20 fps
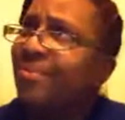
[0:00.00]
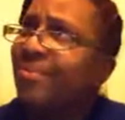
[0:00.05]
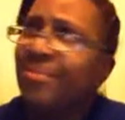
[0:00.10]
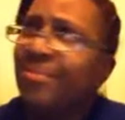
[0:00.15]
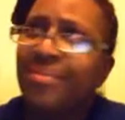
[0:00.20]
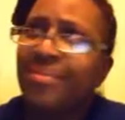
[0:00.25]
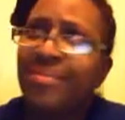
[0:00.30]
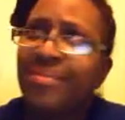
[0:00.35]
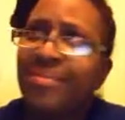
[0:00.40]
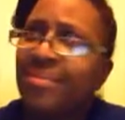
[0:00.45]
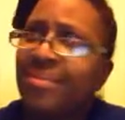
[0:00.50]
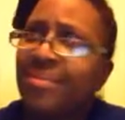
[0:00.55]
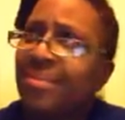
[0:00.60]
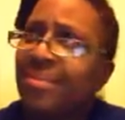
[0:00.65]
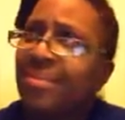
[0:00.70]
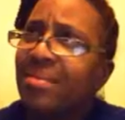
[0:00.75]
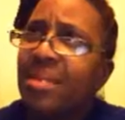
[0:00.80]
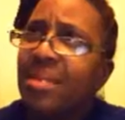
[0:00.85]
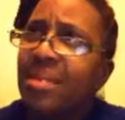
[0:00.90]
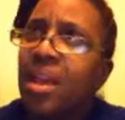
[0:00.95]

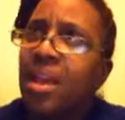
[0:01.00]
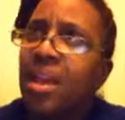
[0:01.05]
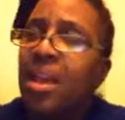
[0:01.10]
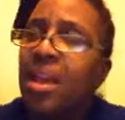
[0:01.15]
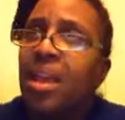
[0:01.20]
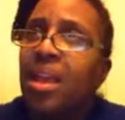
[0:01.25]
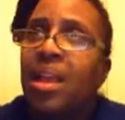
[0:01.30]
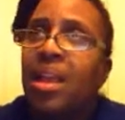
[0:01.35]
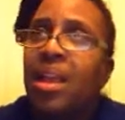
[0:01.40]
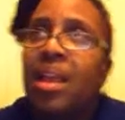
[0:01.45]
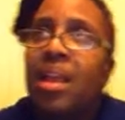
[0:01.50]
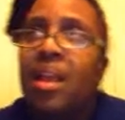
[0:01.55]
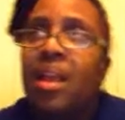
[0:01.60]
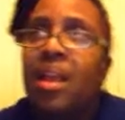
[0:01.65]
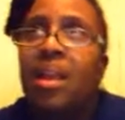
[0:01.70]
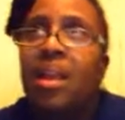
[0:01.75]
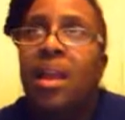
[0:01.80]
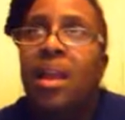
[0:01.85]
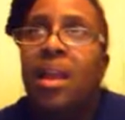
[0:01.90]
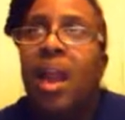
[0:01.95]

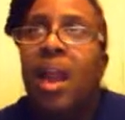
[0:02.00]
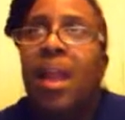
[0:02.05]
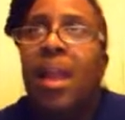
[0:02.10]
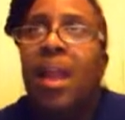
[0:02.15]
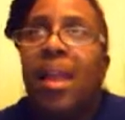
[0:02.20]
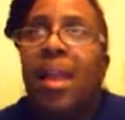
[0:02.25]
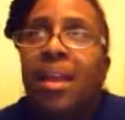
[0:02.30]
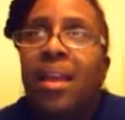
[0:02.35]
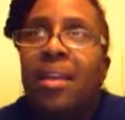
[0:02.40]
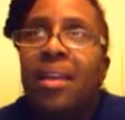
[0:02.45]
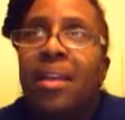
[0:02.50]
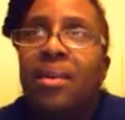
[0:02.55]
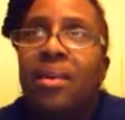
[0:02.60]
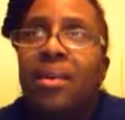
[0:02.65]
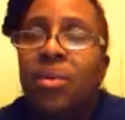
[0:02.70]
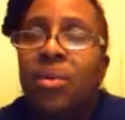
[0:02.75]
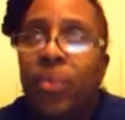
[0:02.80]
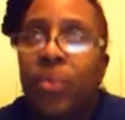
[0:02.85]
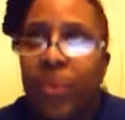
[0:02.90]
(silence)